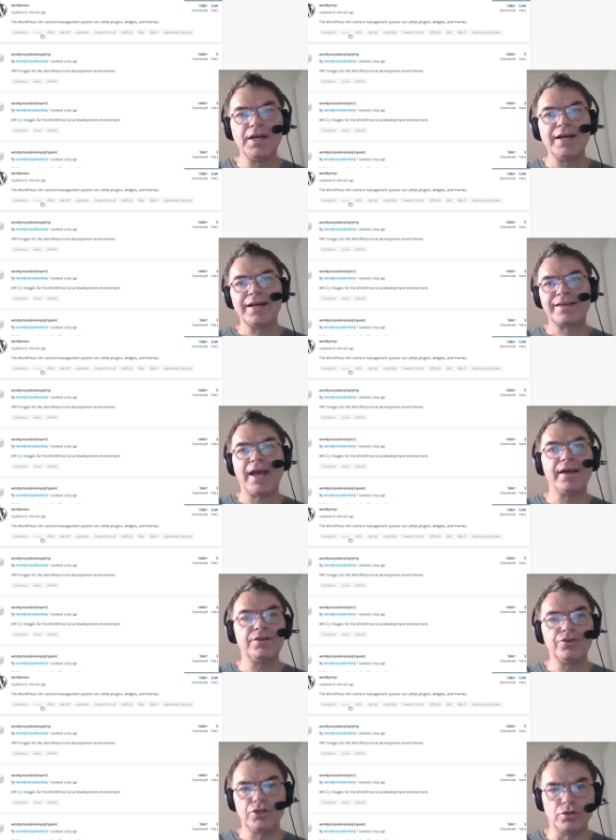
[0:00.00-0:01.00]

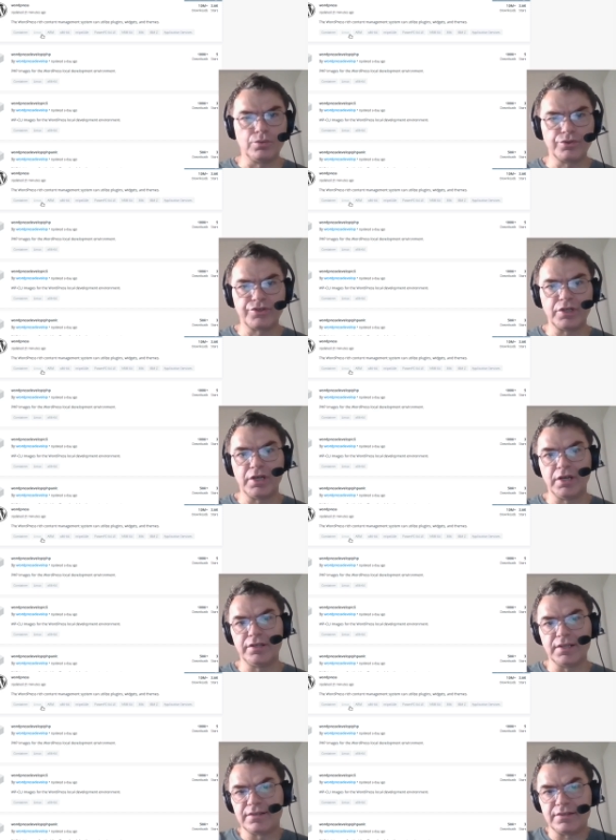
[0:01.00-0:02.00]
can use
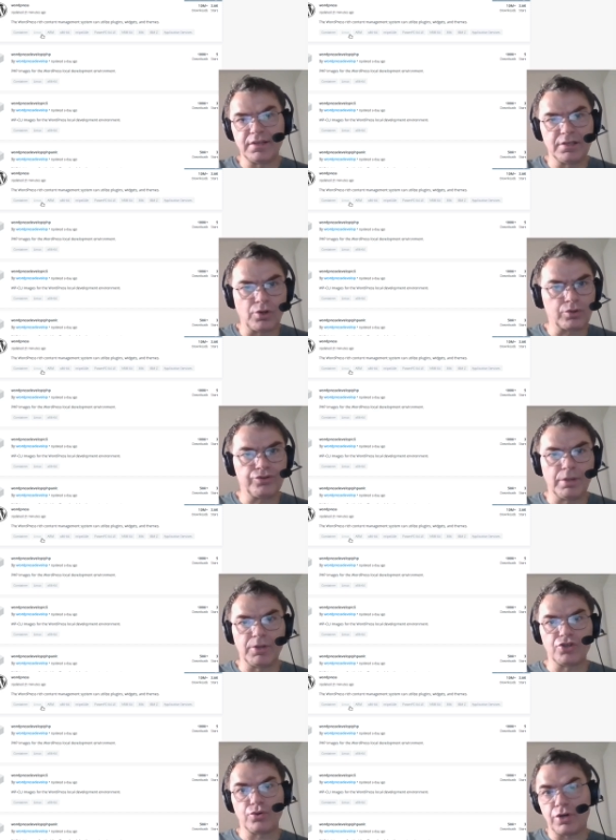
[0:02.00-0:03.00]
this Docker
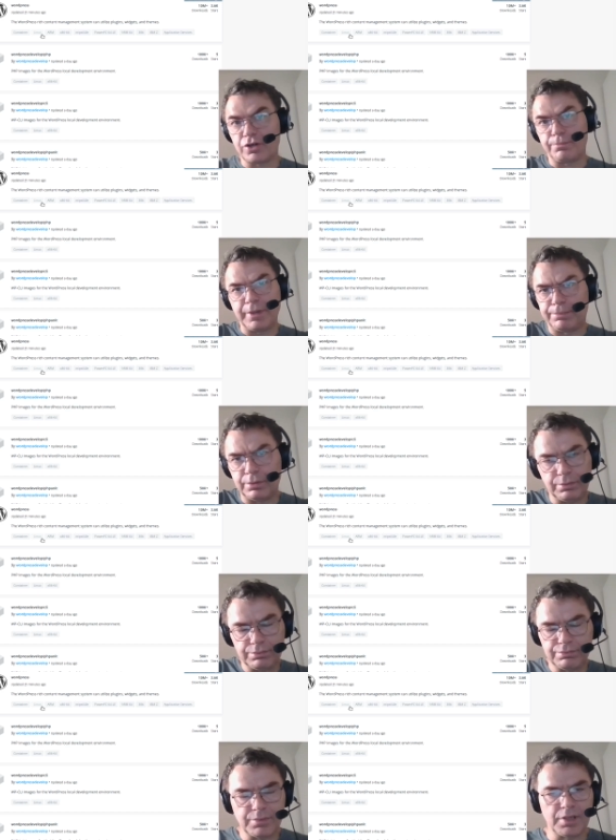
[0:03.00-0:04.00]
image, or other people
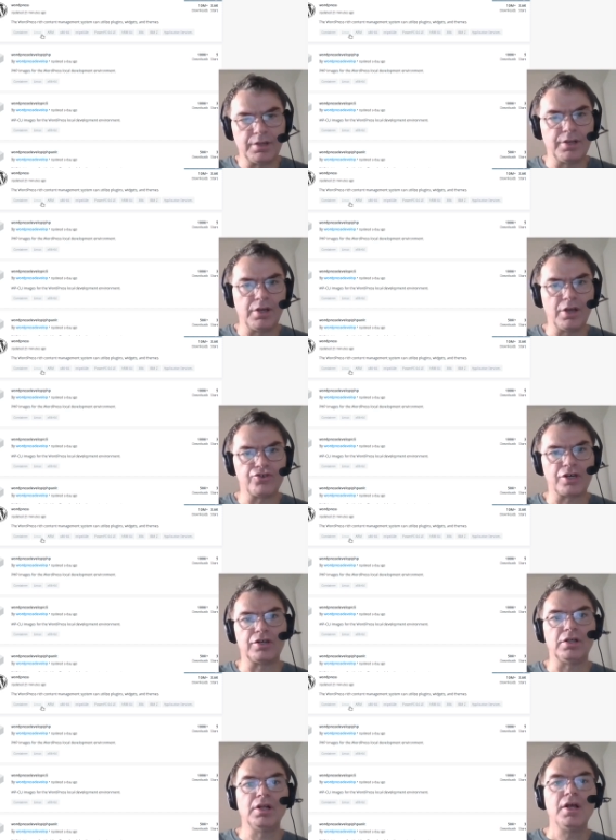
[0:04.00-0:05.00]
in
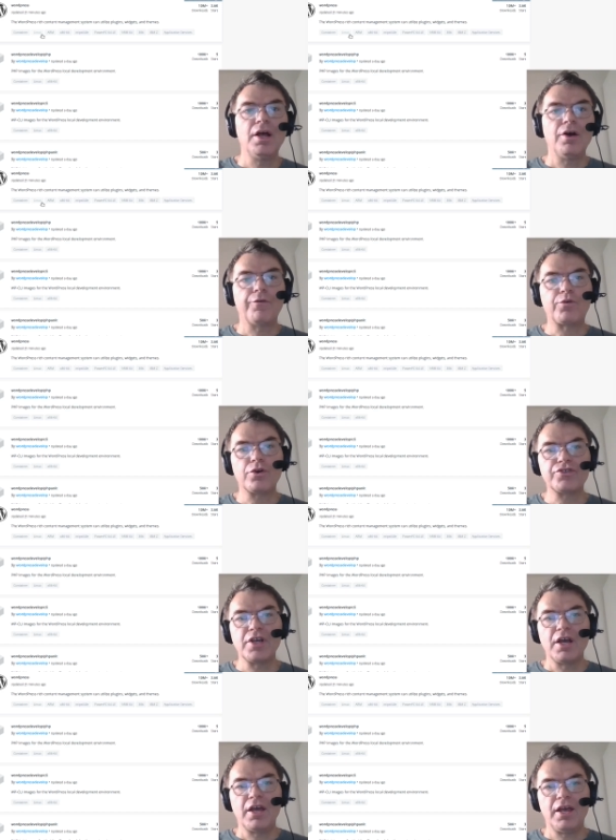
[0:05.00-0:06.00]
general. Of course,
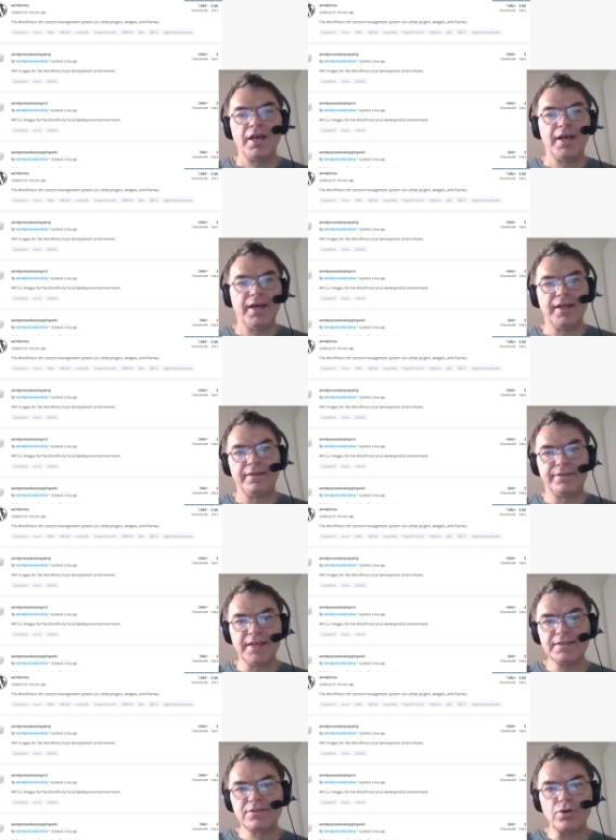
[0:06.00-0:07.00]

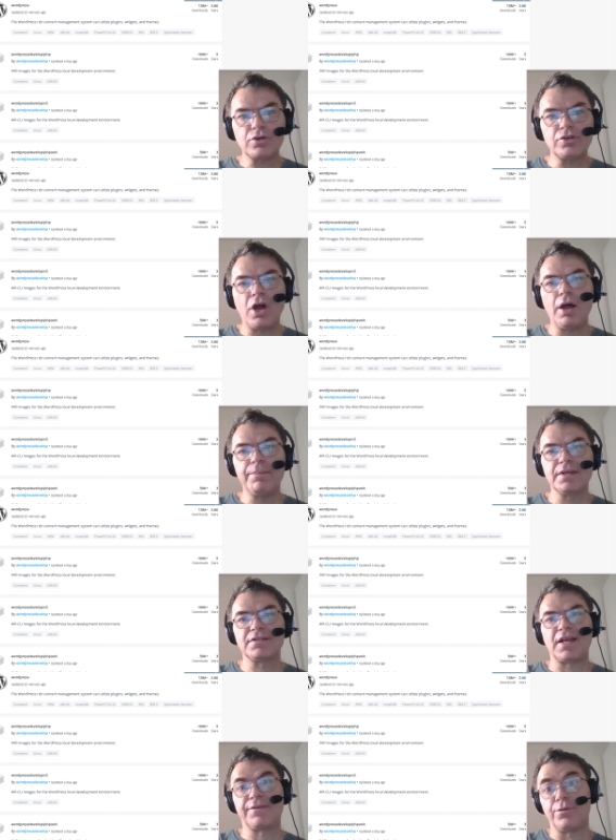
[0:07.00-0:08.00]
this Docker Hub
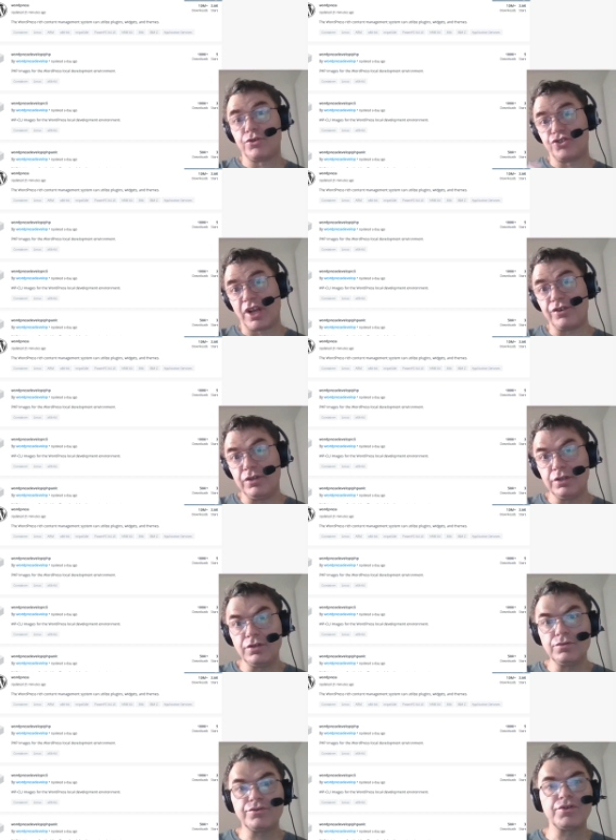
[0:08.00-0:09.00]
is like for the general
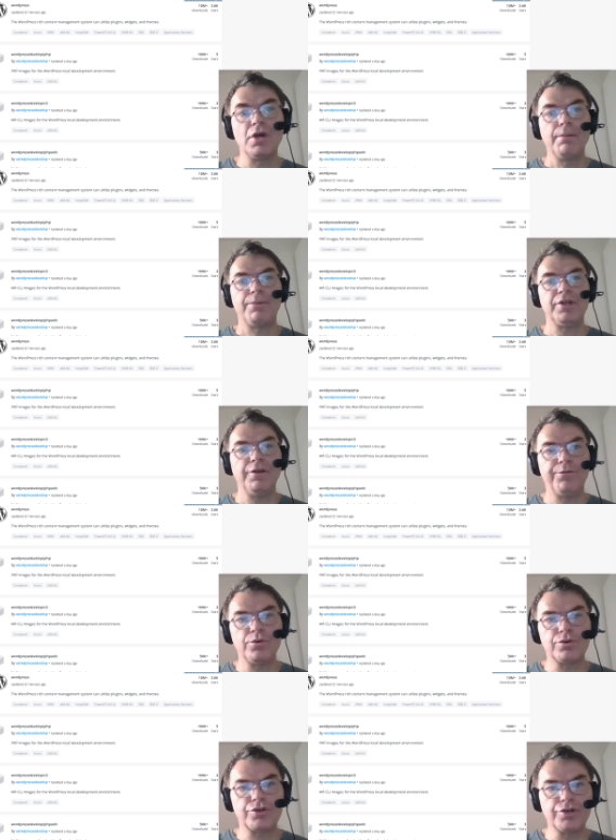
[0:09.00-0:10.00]
use, but if
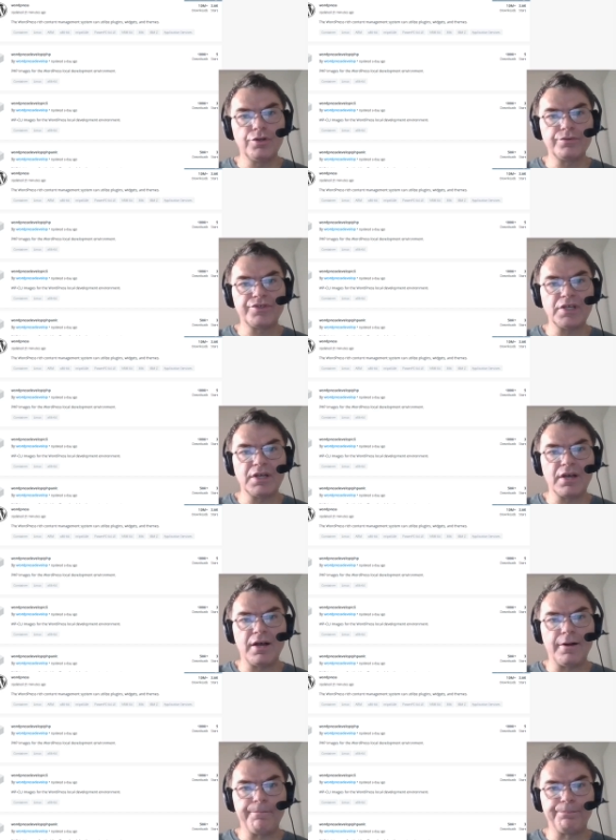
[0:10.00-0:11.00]
you are using
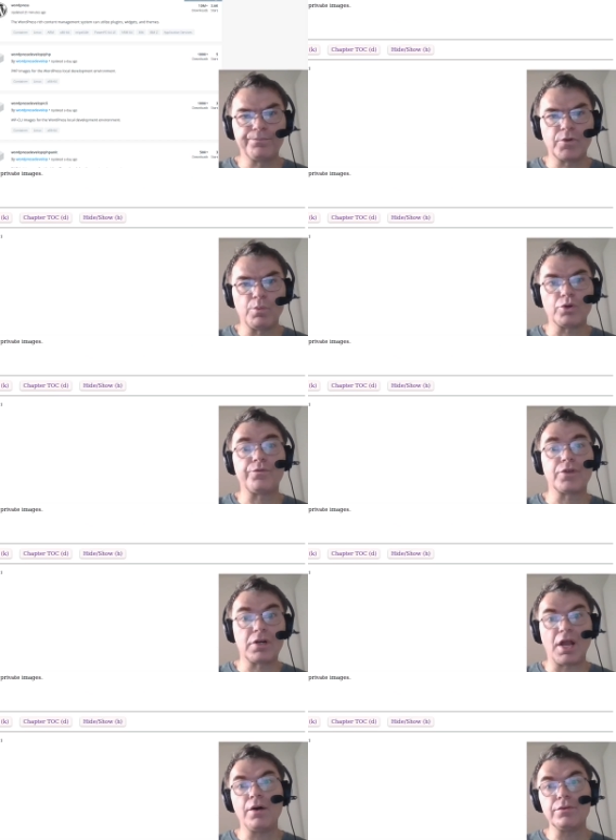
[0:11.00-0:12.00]
one of the
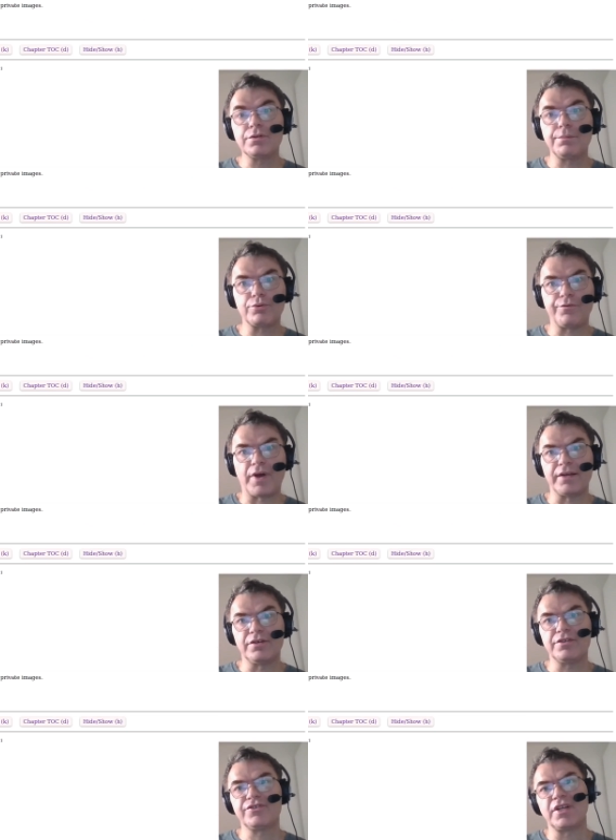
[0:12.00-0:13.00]
cloud
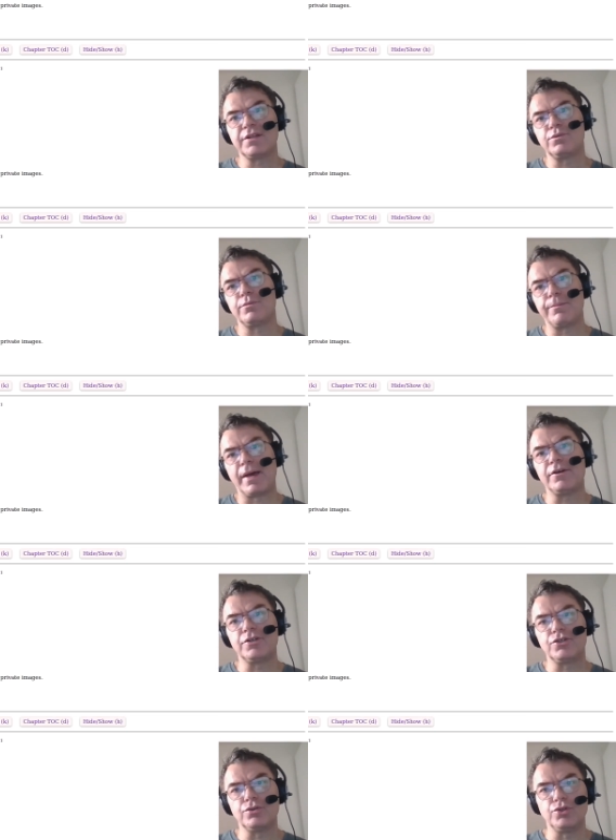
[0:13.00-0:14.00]
providers, then it would be
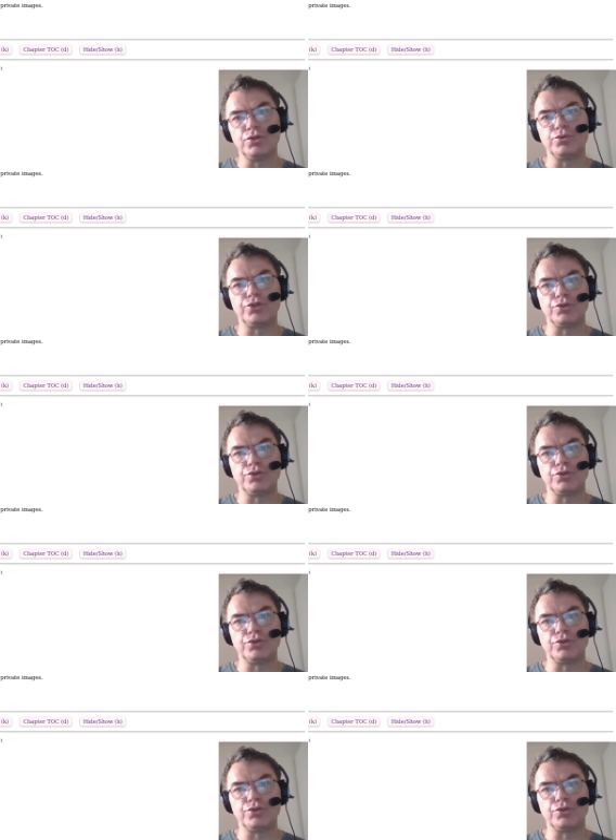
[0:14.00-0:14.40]
better to use